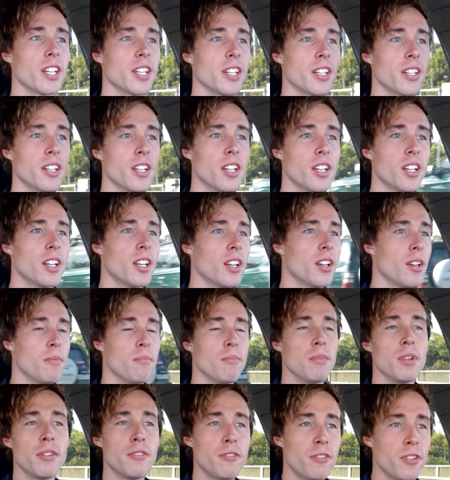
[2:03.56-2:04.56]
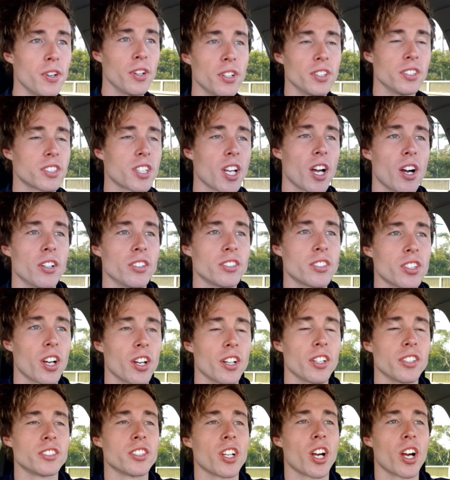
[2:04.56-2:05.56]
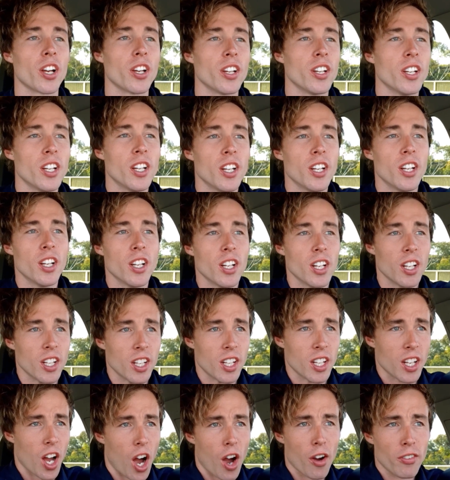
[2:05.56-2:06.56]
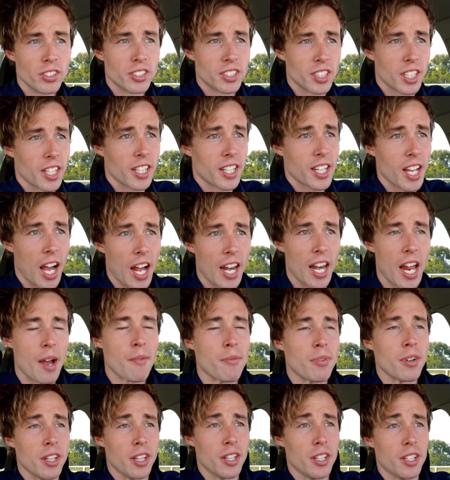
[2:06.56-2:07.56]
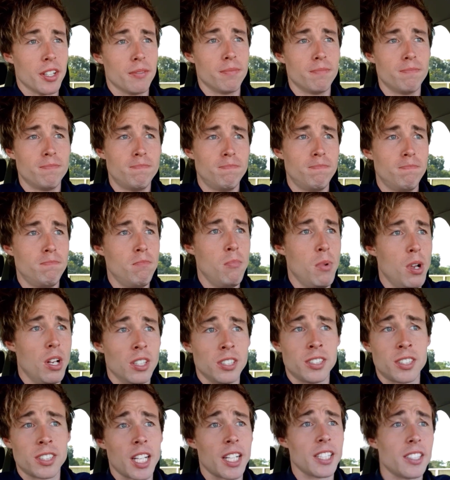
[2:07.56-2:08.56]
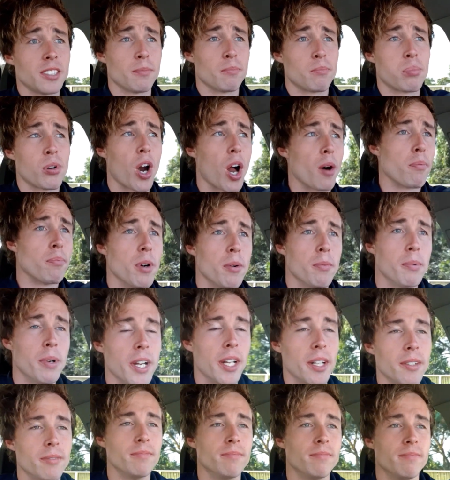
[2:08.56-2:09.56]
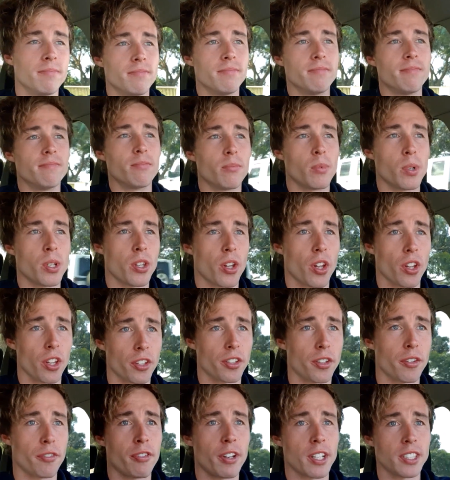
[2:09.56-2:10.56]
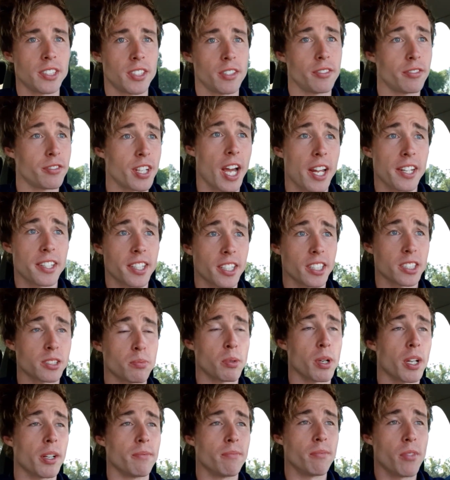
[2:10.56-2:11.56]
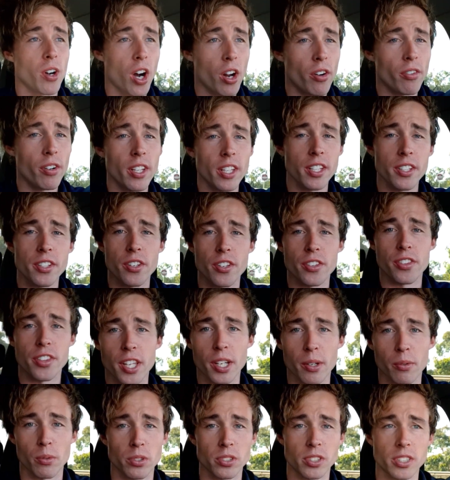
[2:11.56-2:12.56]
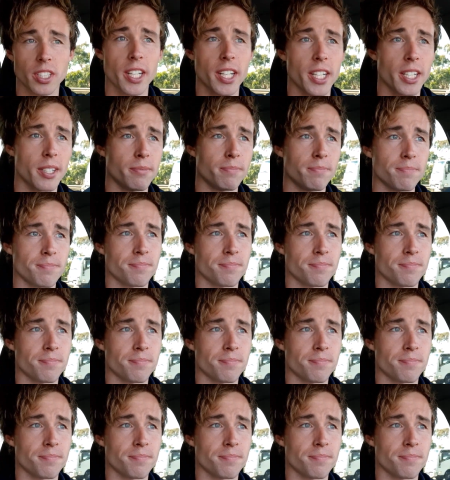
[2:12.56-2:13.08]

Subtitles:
and midfielders going toe-to-toe. Obviously, it can't happen in the season proper, but with all the defensive tactics. But I really do think we'll see